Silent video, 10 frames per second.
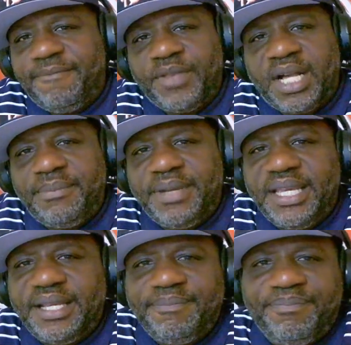You know what I
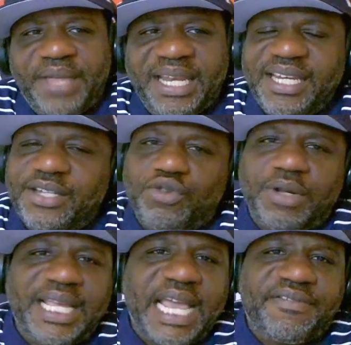mean? I need a
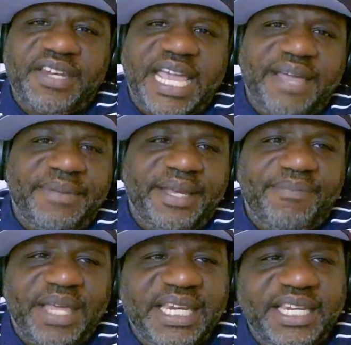drink after that, man.
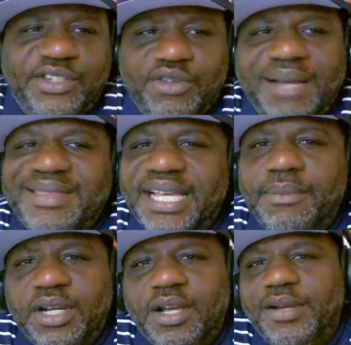I need a drink. I think
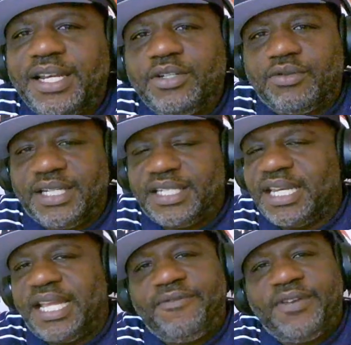I'm gonna go get a drink
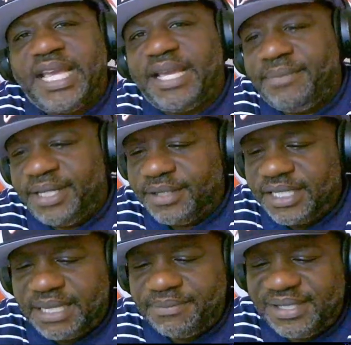tonight for that, man,
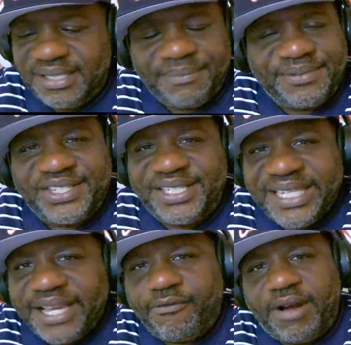because I'm
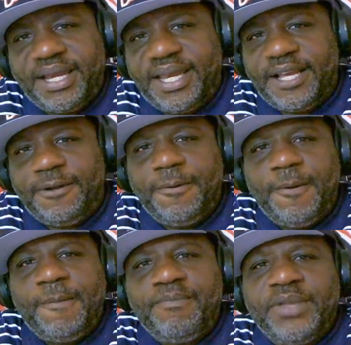sick right now.
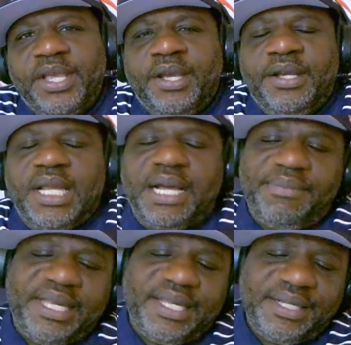You know what I
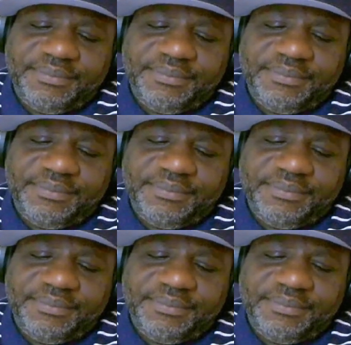mean?